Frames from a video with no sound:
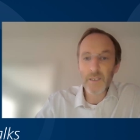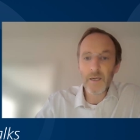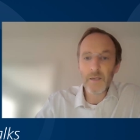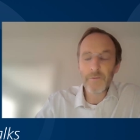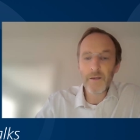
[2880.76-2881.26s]

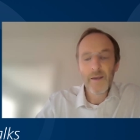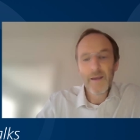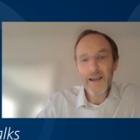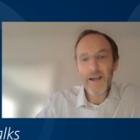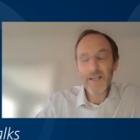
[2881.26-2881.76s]
saliva.
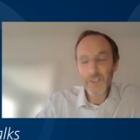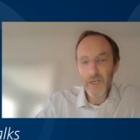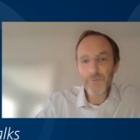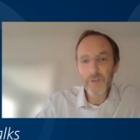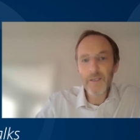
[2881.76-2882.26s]

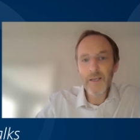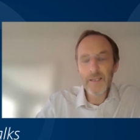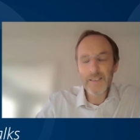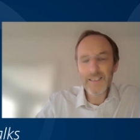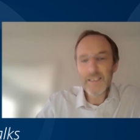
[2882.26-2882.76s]
Actually, ironically,
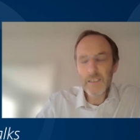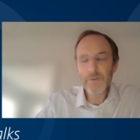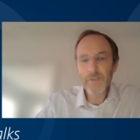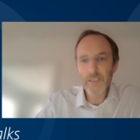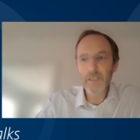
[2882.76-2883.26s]
it's
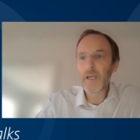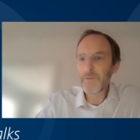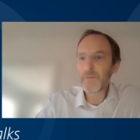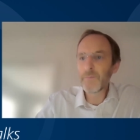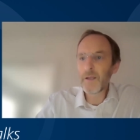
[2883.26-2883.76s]
easier in
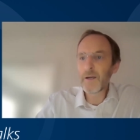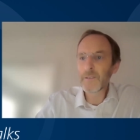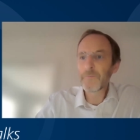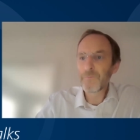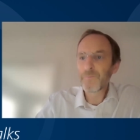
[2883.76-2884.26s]
saliva than
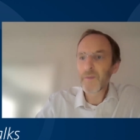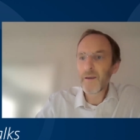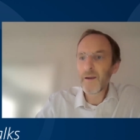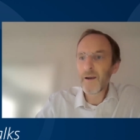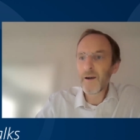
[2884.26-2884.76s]
blood.
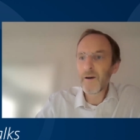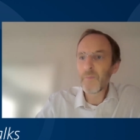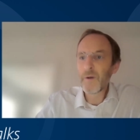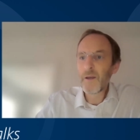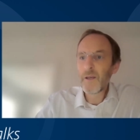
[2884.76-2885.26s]

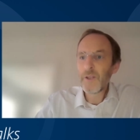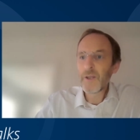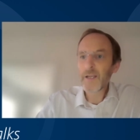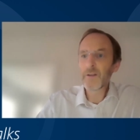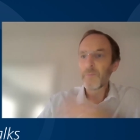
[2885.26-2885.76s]

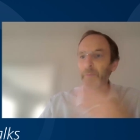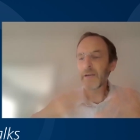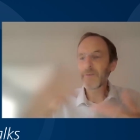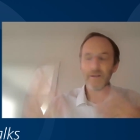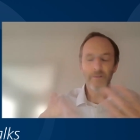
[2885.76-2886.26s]
You get a lot of
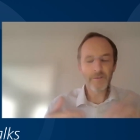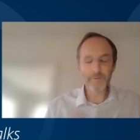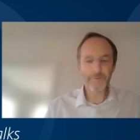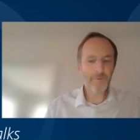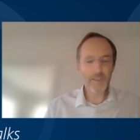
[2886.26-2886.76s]
background sort
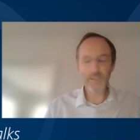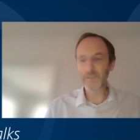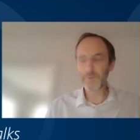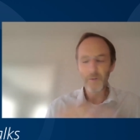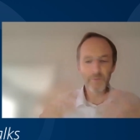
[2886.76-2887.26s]
of
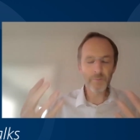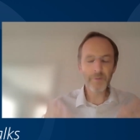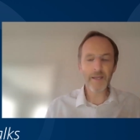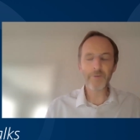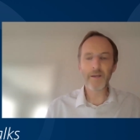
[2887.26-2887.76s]
fluorescence problems and
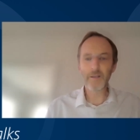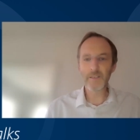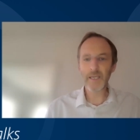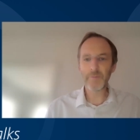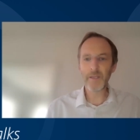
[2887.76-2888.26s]
background
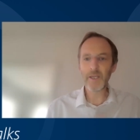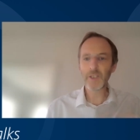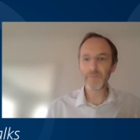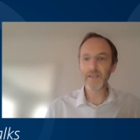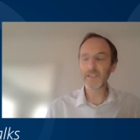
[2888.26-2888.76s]

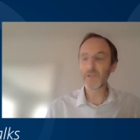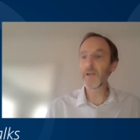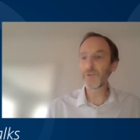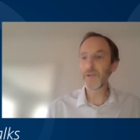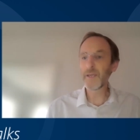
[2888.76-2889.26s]
contamination that makes it
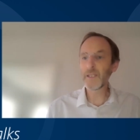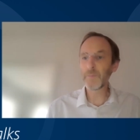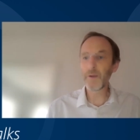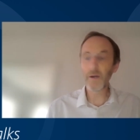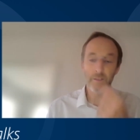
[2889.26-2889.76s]
quite tricky in
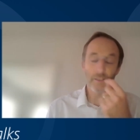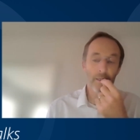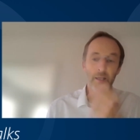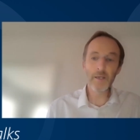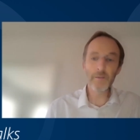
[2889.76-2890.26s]
the blood. And
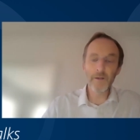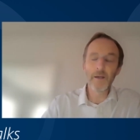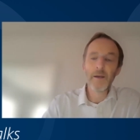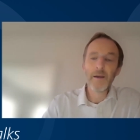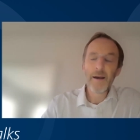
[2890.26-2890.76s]

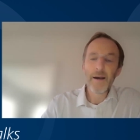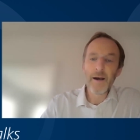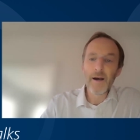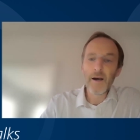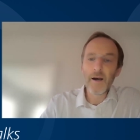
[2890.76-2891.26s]
saliva
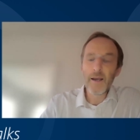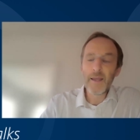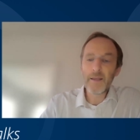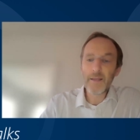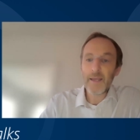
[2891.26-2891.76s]

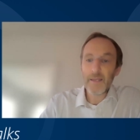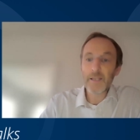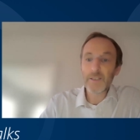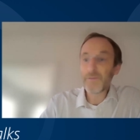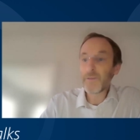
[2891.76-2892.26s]
can
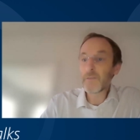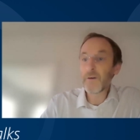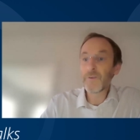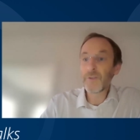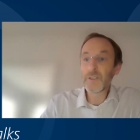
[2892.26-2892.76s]
actually have the
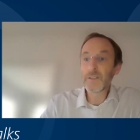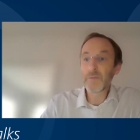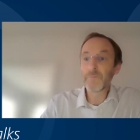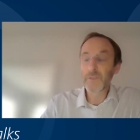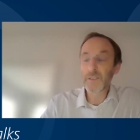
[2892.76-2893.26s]
advantage
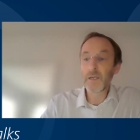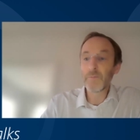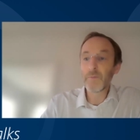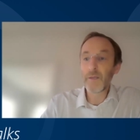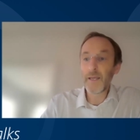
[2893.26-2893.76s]
for
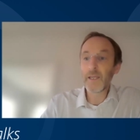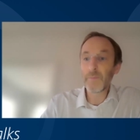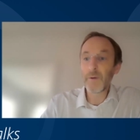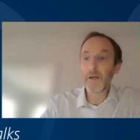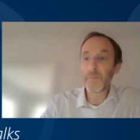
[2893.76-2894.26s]
some
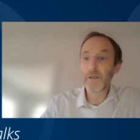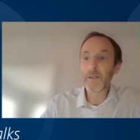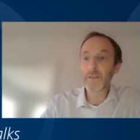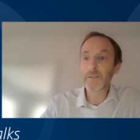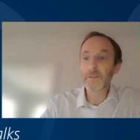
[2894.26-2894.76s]
molecular
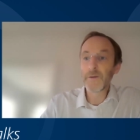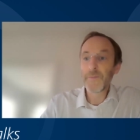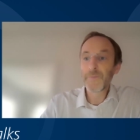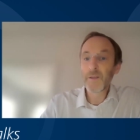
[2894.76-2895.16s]
biomarkers.